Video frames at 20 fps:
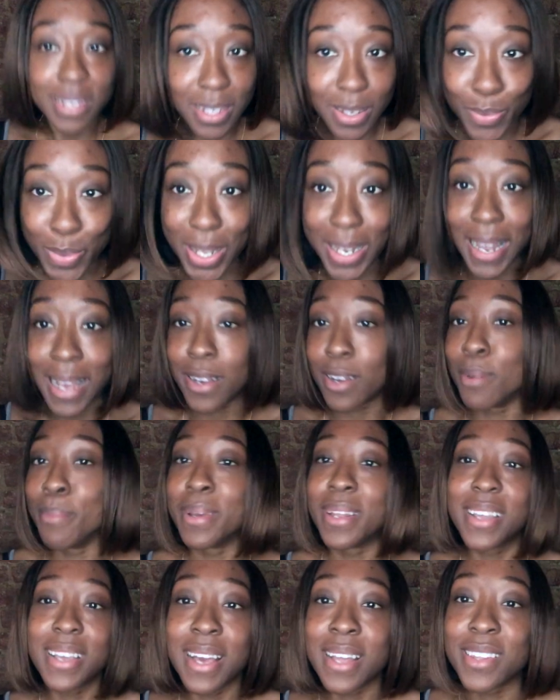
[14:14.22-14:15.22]
we not gonna be
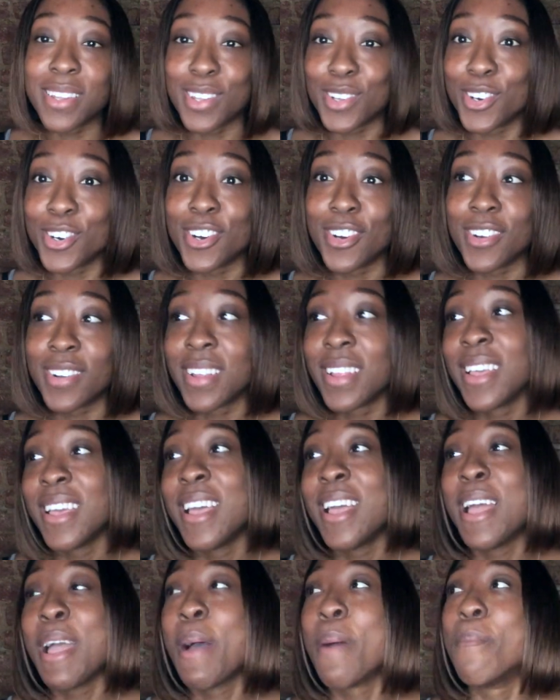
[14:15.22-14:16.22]
together long."
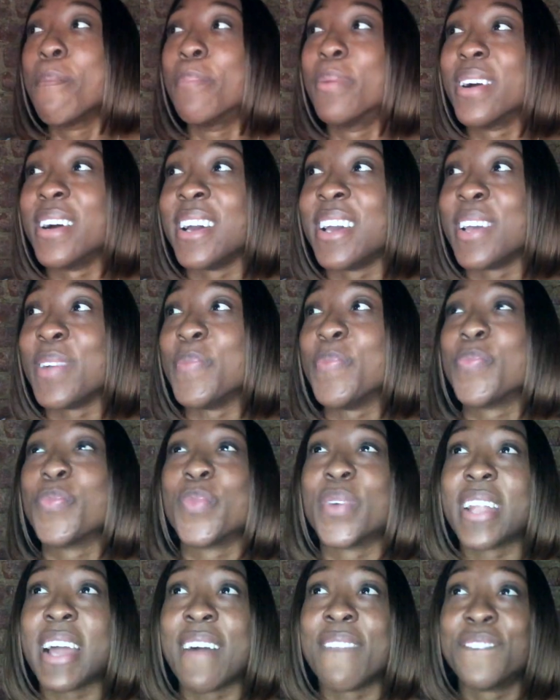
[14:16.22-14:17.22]
But
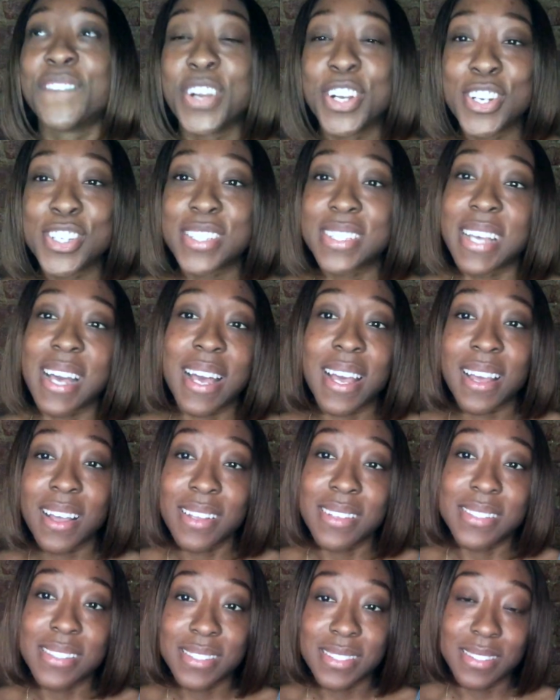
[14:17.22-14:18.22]
when I first got
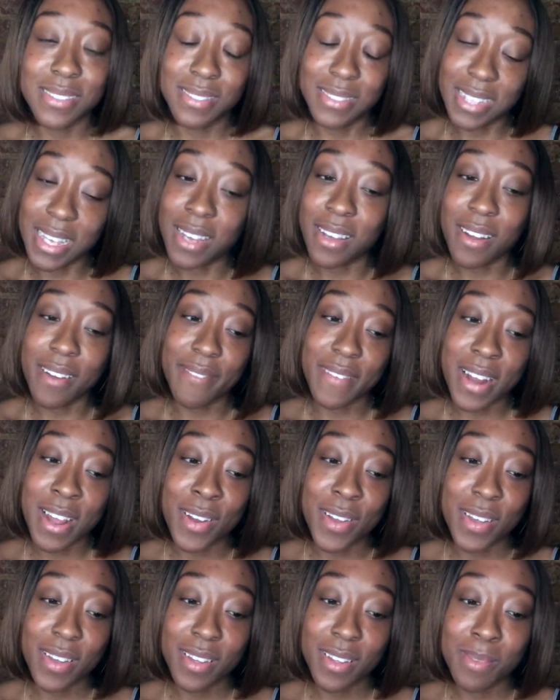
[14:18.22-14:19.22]
sick
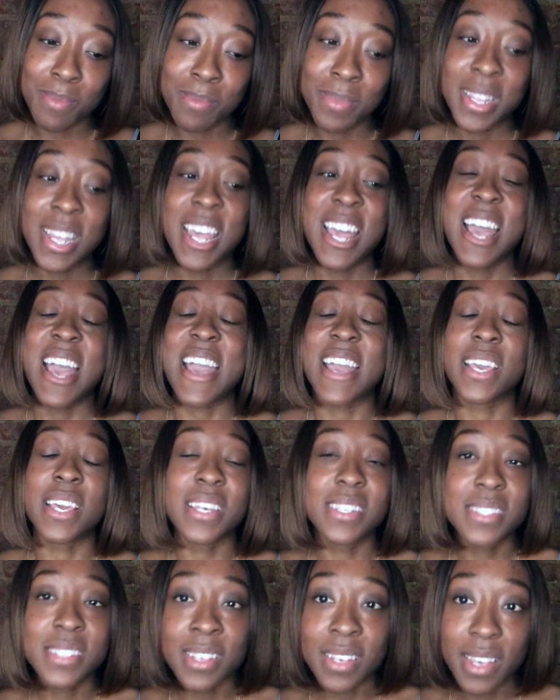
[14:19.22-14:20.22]
around him and
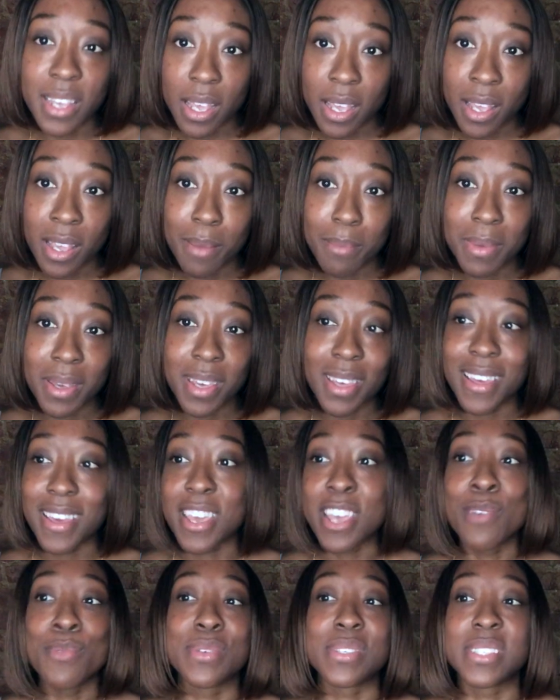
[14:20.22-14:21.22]
he took care of me and
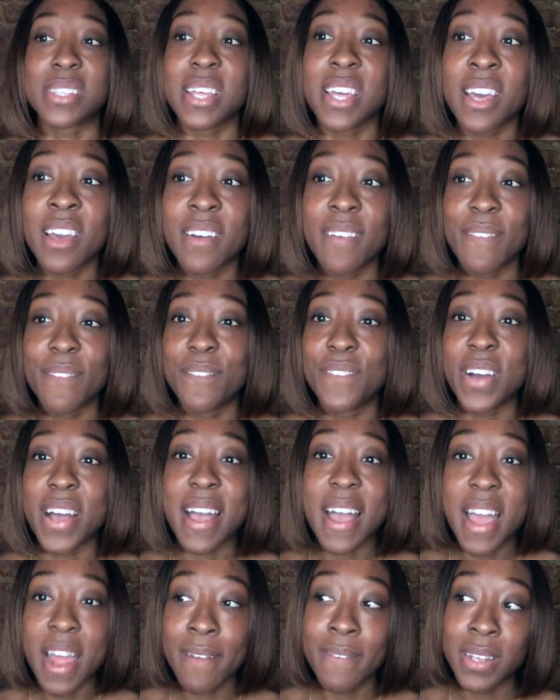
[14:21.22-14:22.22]
he was there for
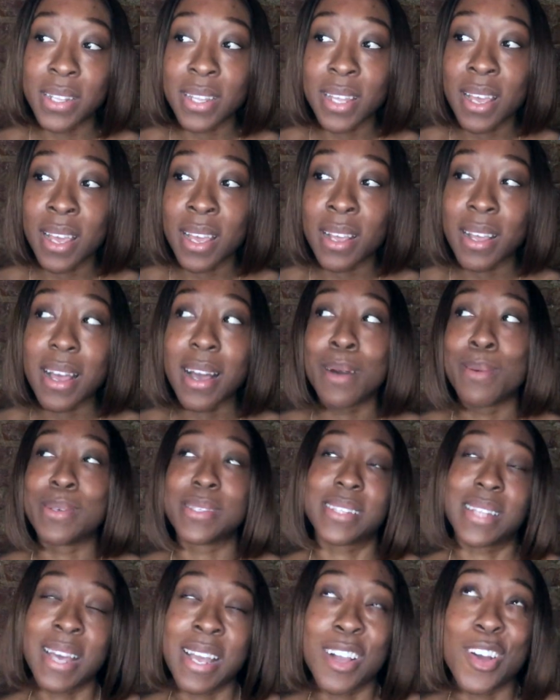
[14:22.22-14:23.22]
everything, I was
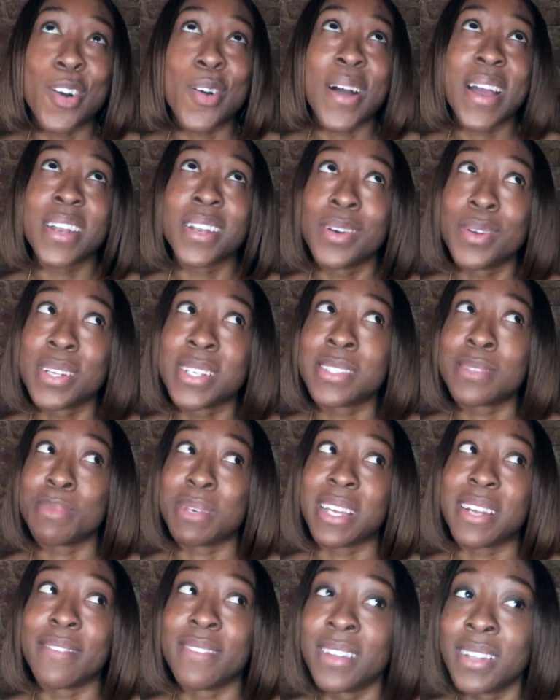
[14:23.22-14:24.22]
like, "Oh, I know this
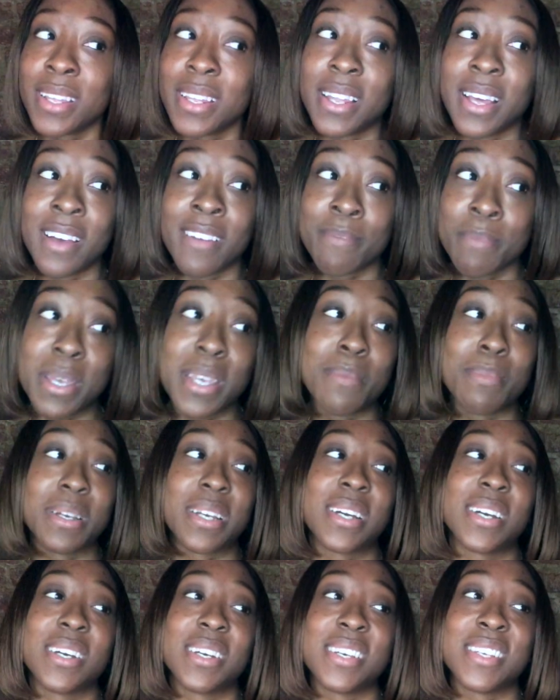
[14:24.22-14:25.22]
man really loved me,"
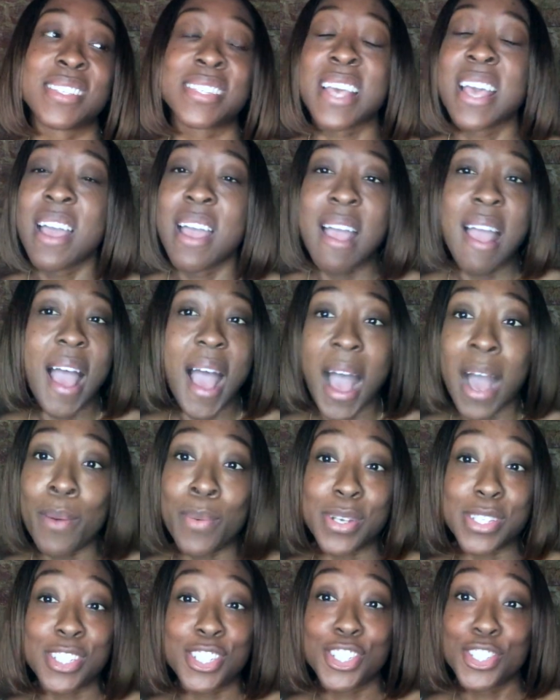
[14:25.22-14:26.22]
because I
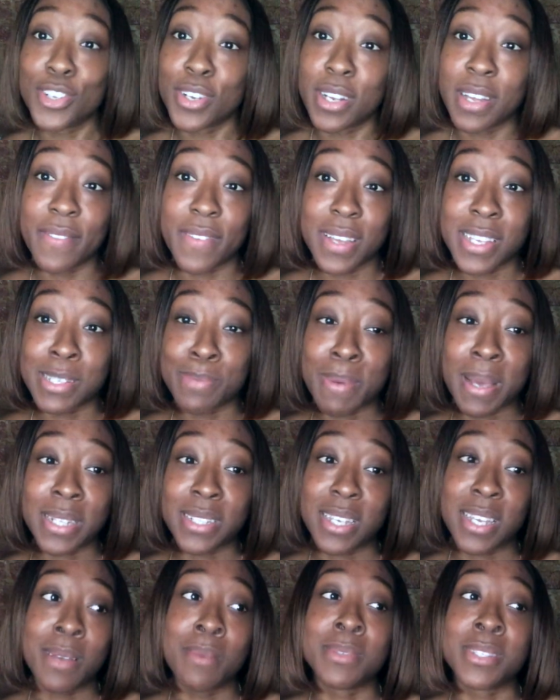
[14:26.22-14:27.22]
was sure enough
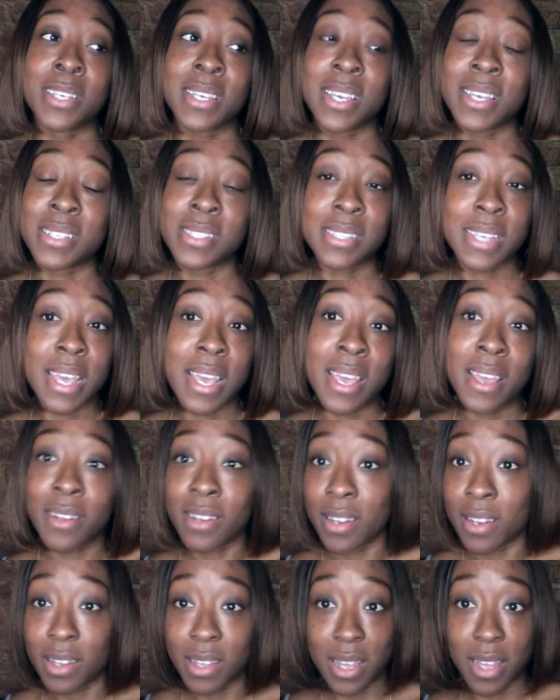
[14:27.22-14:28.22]
expecting him to get scared
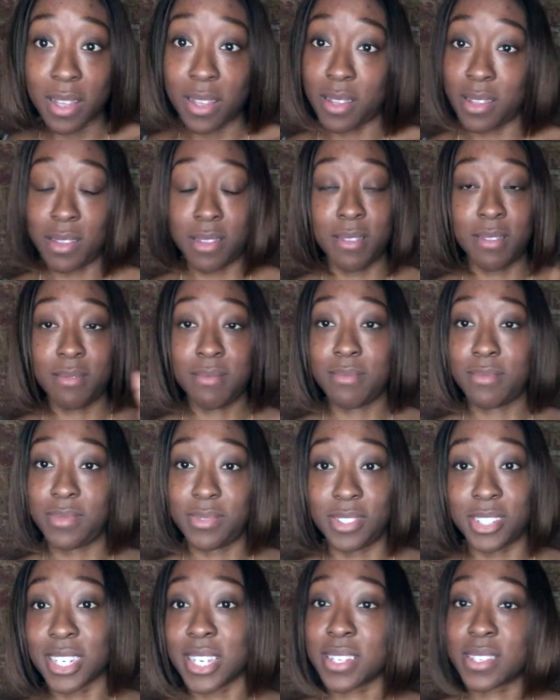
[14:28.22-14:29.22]
and
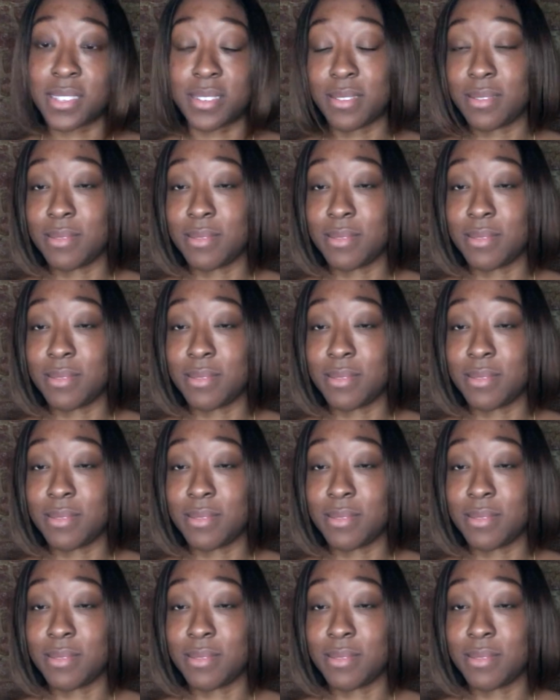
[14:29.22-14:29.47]
just